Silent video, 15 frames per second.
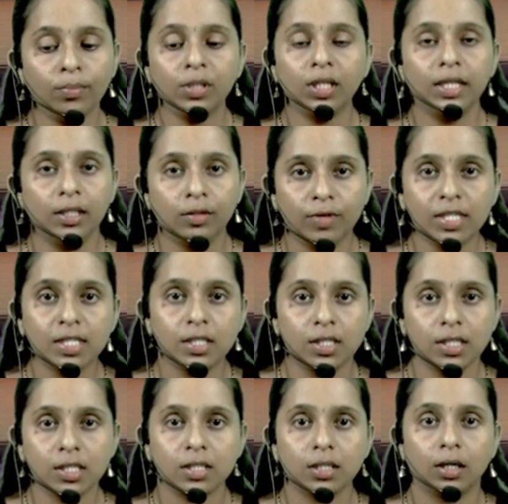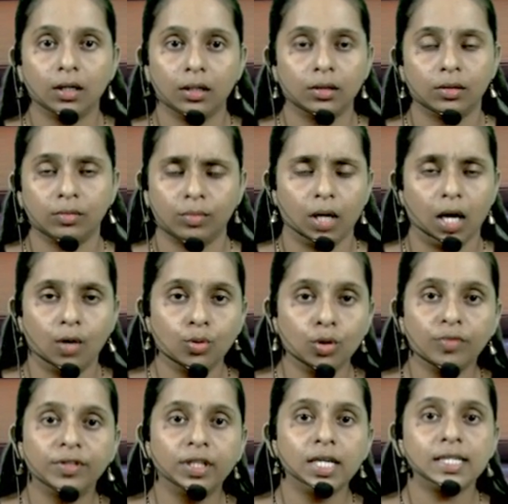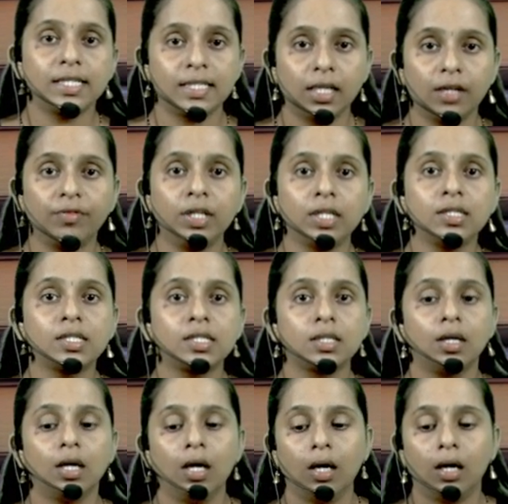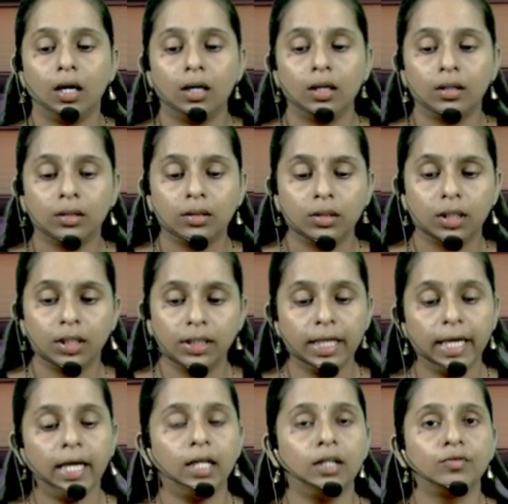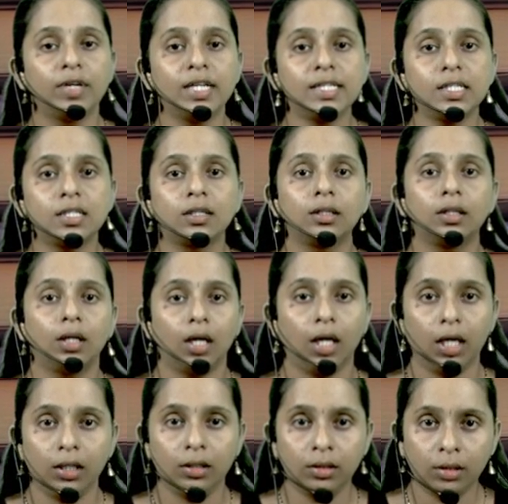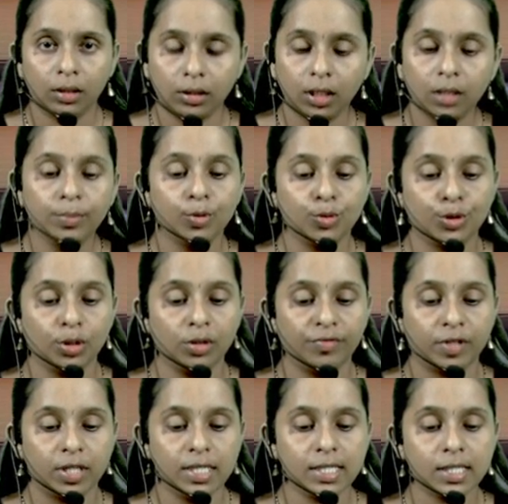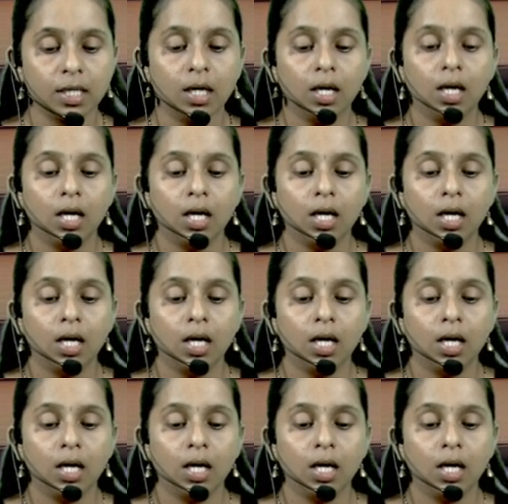the investors, out of their savings, they invest in the mutual funds.